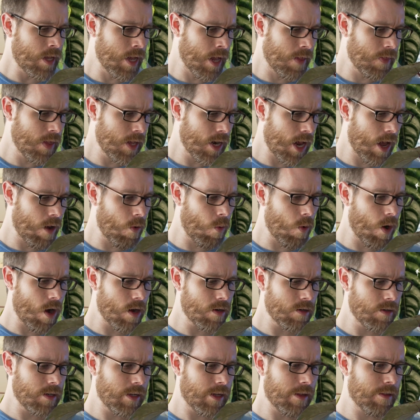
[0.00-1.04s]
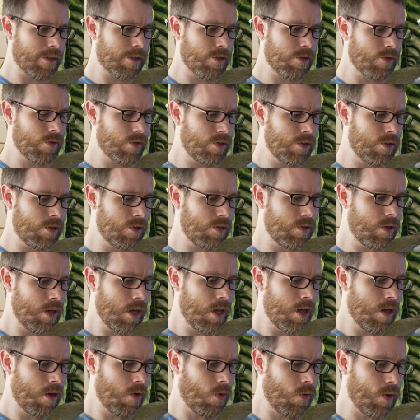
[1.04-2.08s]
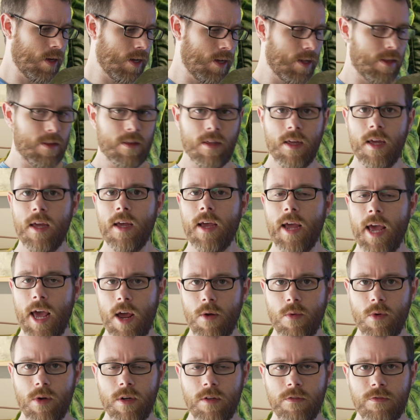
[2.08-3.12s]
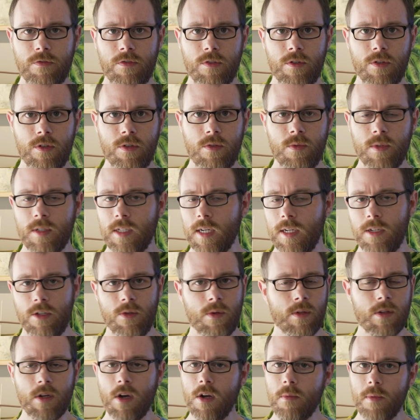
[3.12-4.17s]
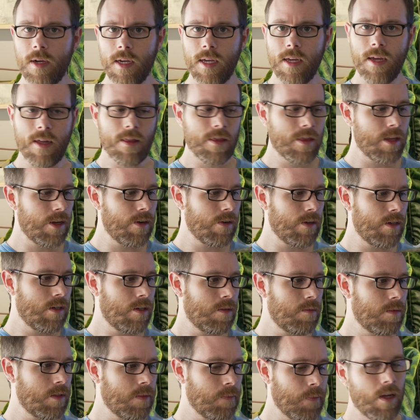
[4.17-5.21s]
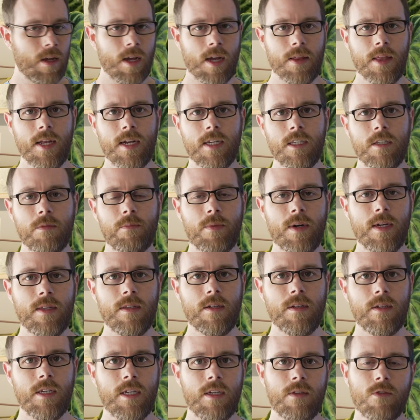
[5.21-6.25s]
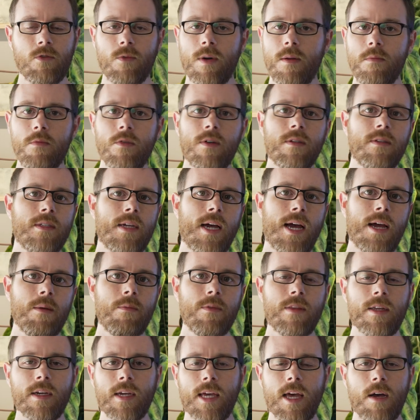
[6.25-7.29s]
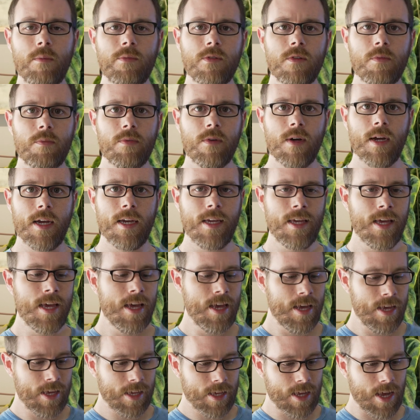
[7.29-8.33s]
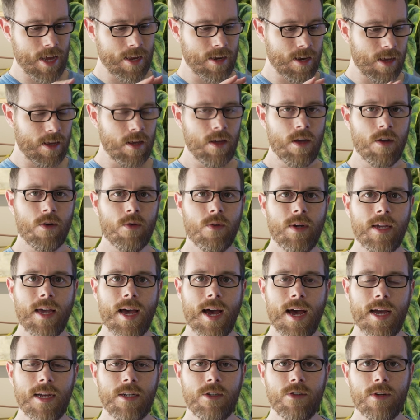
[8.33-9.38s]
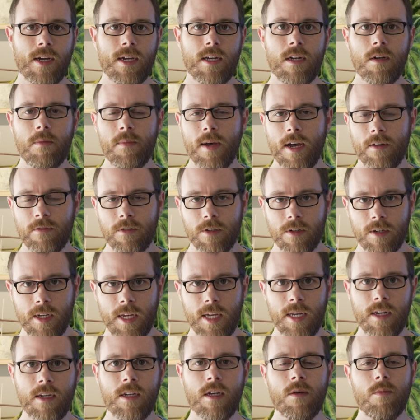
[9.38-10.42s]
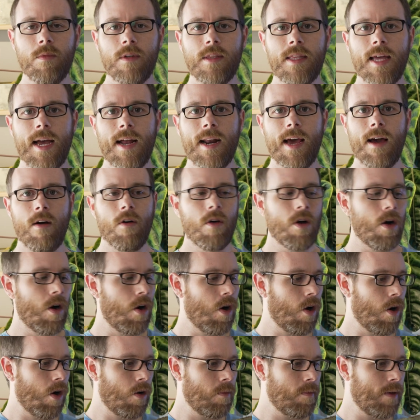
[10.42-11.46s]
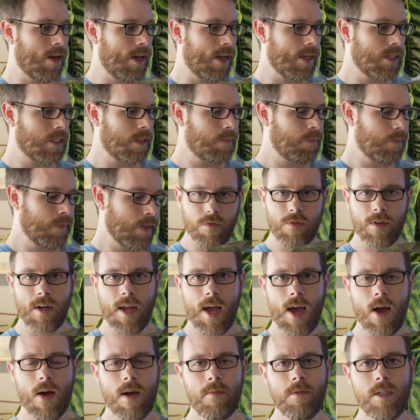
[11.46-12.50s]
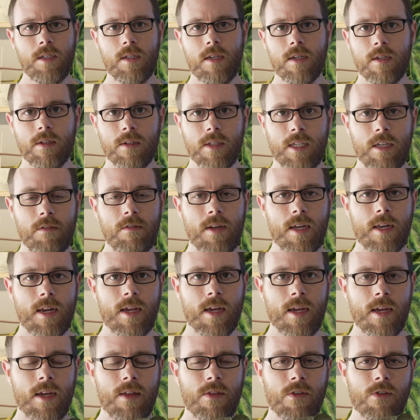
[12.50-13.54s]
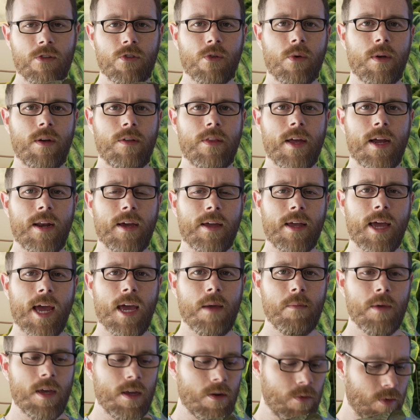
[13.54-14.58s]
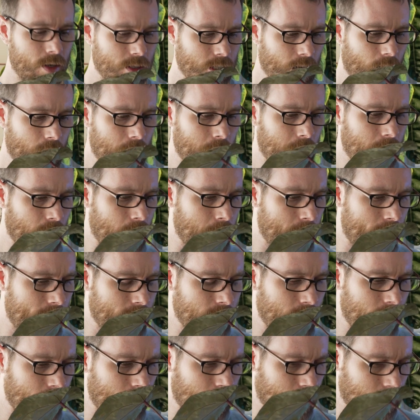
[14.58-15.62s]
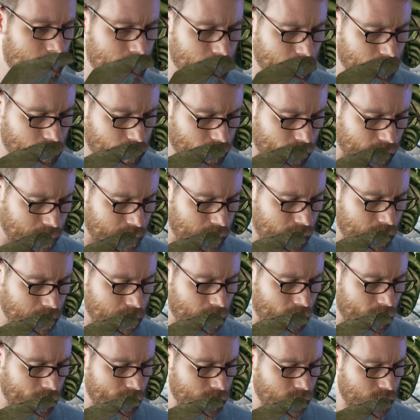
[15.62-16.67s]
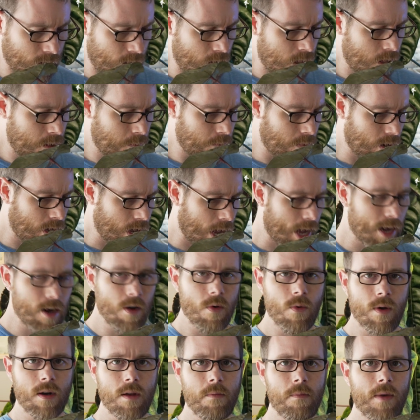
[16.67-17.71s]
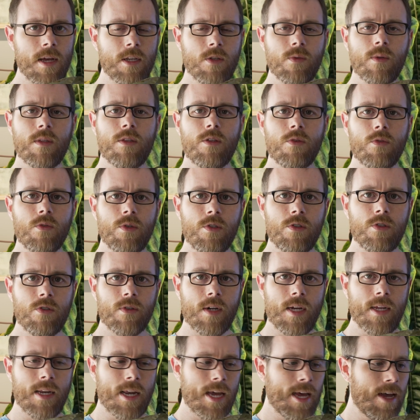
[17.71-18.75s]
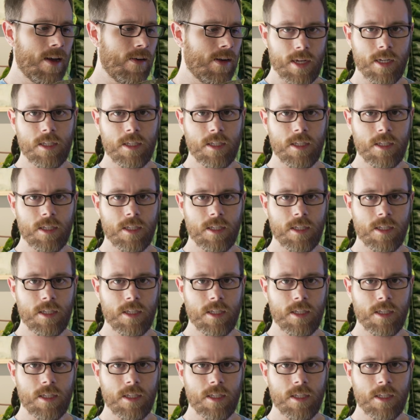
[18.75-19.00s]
And then I watered it through with Aroid Food, which I do with all my anthuriums. And then I sprayed the leaves one more time with a kelp spray. kind of rehydrate them after hitting them with that alcohol mix. For now, I'm just gonna leave it in the soil that it came in, which I'm imagining is just straight peat moss, but I don't wanna mess with the roots right now.